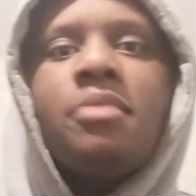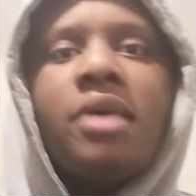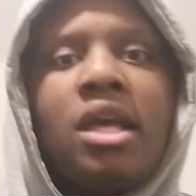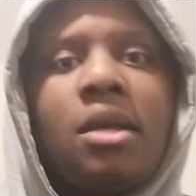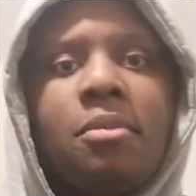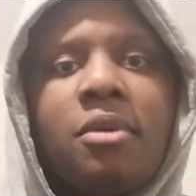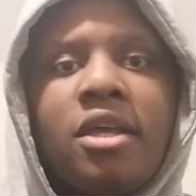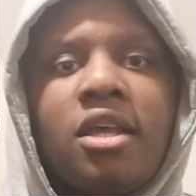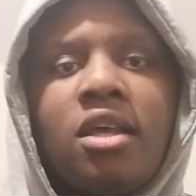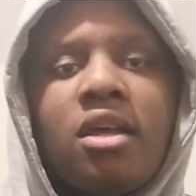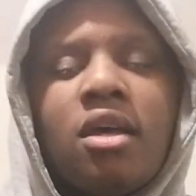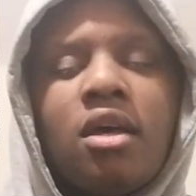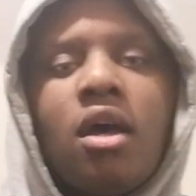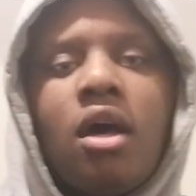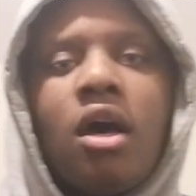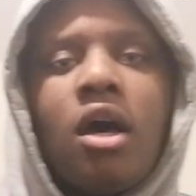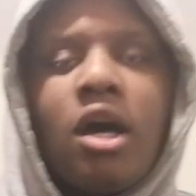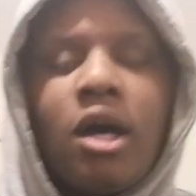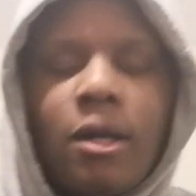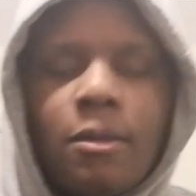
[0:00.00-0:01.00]
to maybe
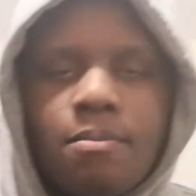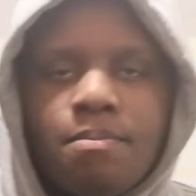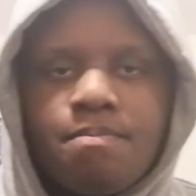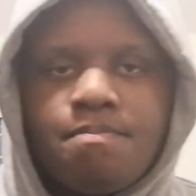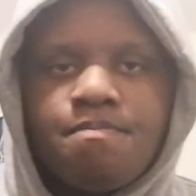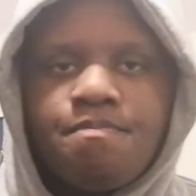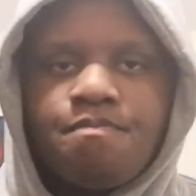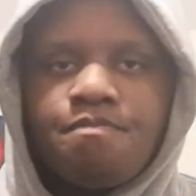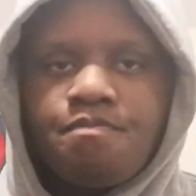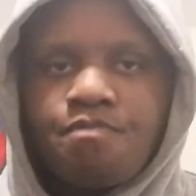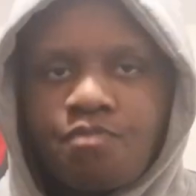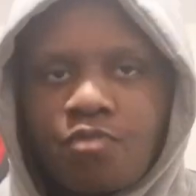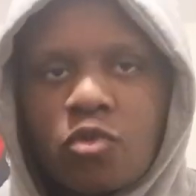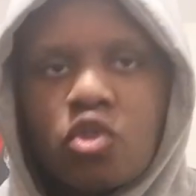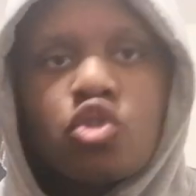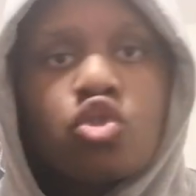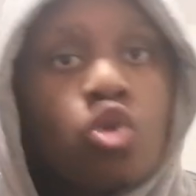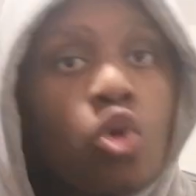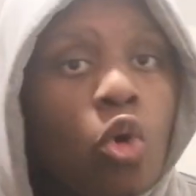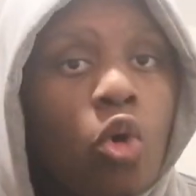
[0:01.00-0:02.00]

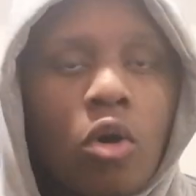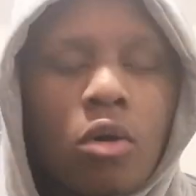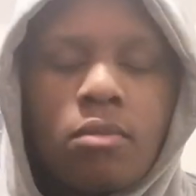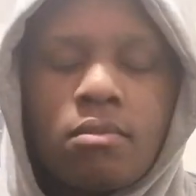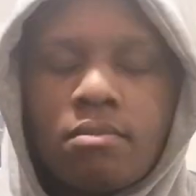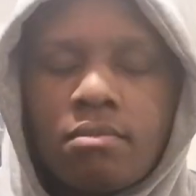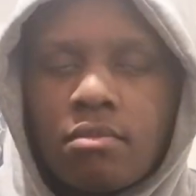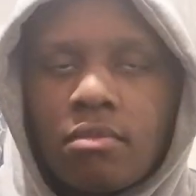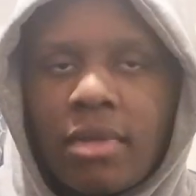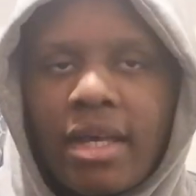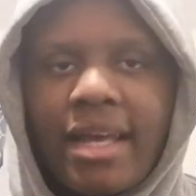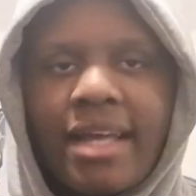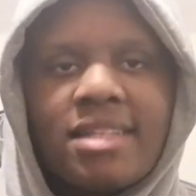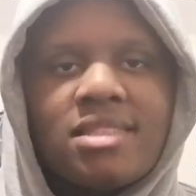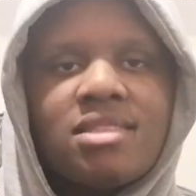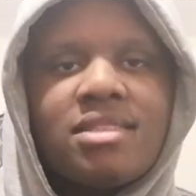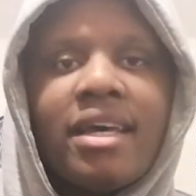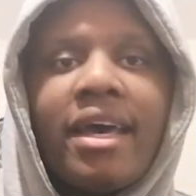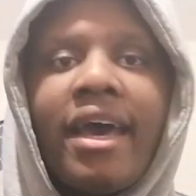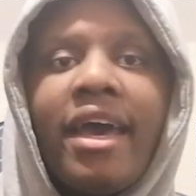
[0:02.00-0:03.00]
score
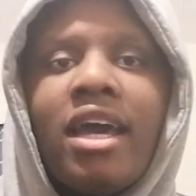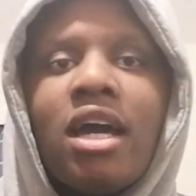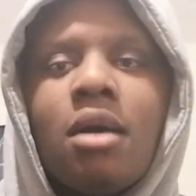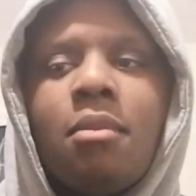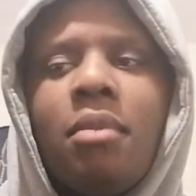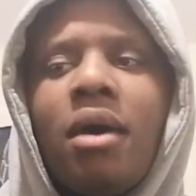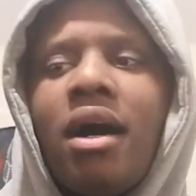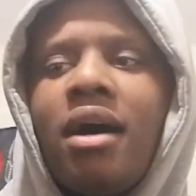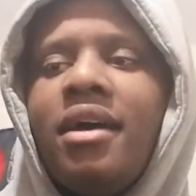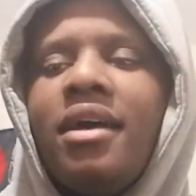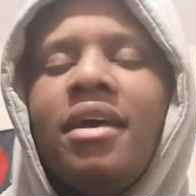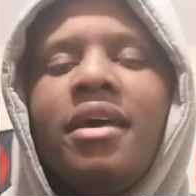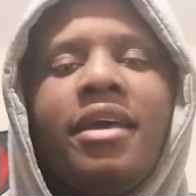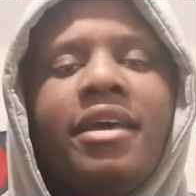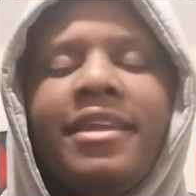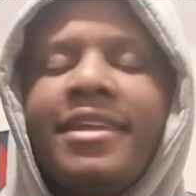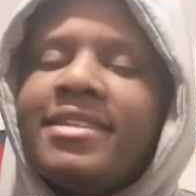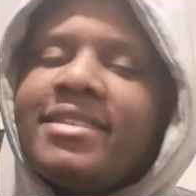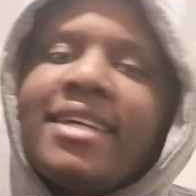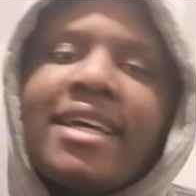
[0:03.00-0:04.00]
against De Gea, but
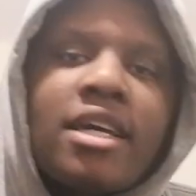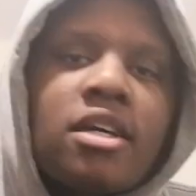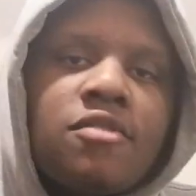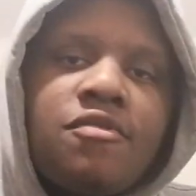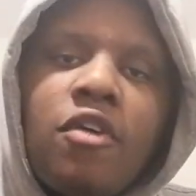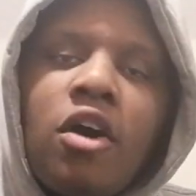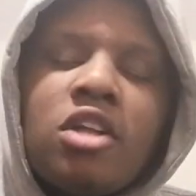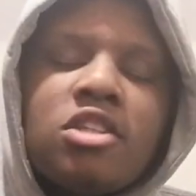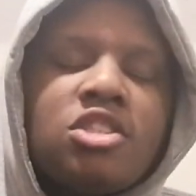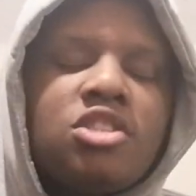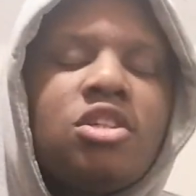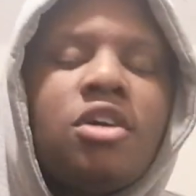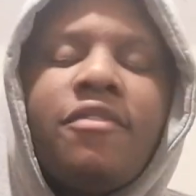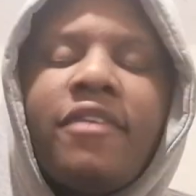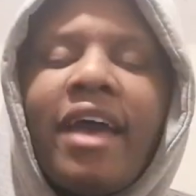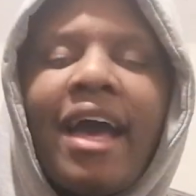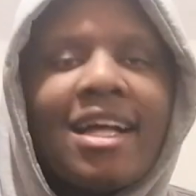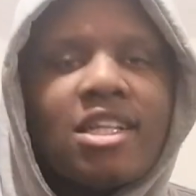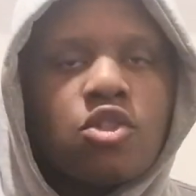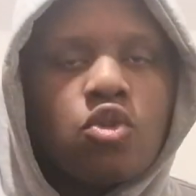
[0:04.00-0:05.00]
he didn't take advantage
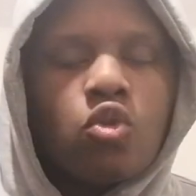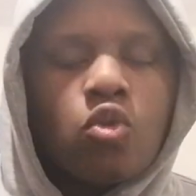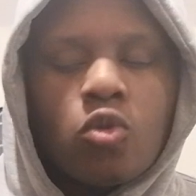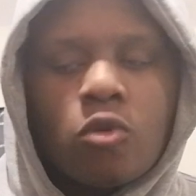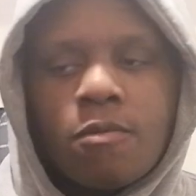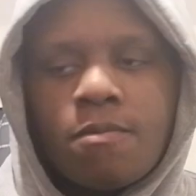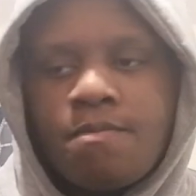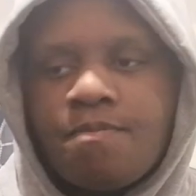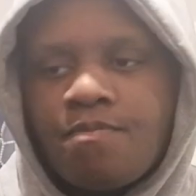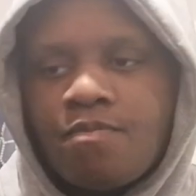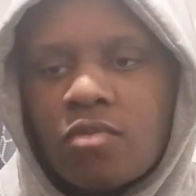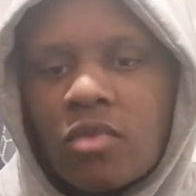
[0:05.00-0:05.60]
of it at all.